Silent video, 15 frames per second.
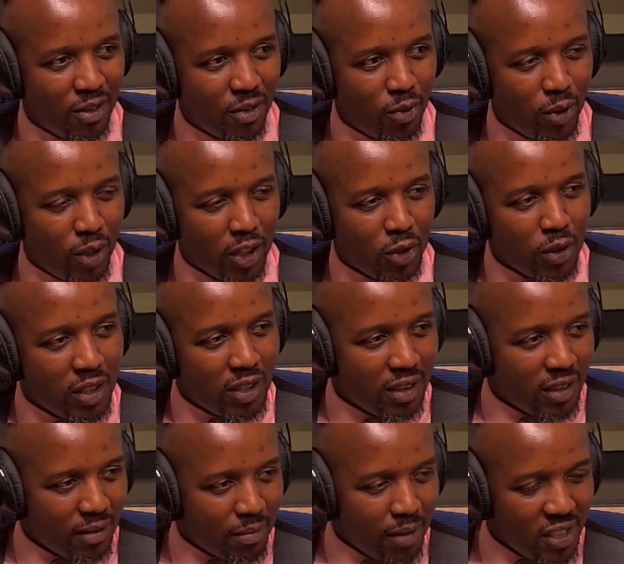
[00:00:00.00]
Well, 20
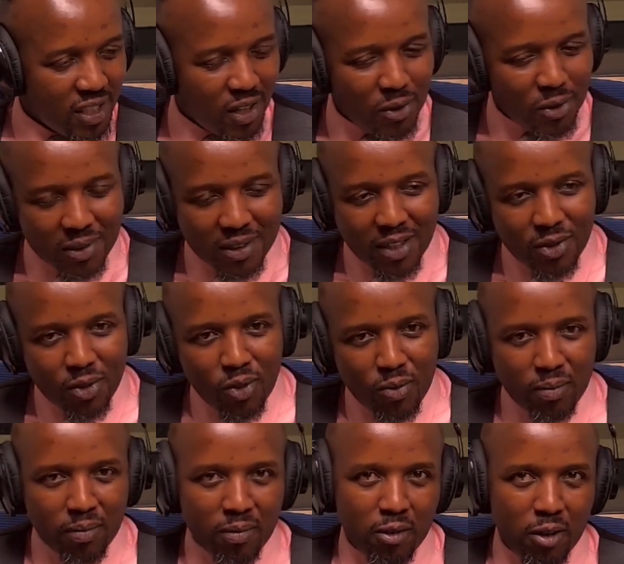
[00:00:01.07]
in Machakos at
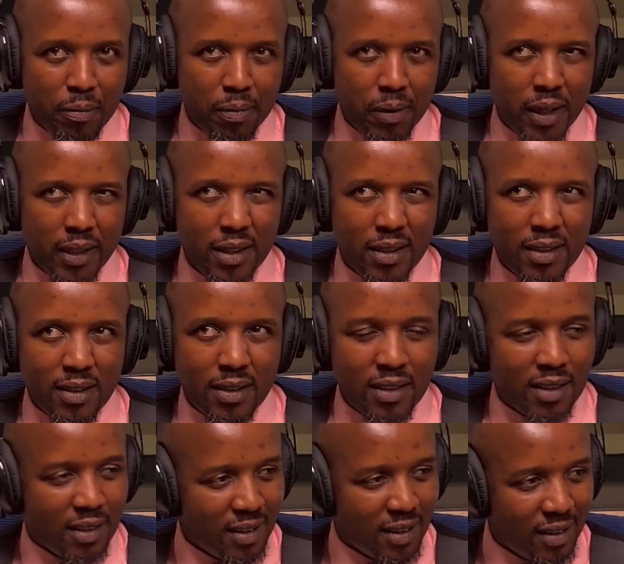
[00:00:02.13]
home, I planted 6.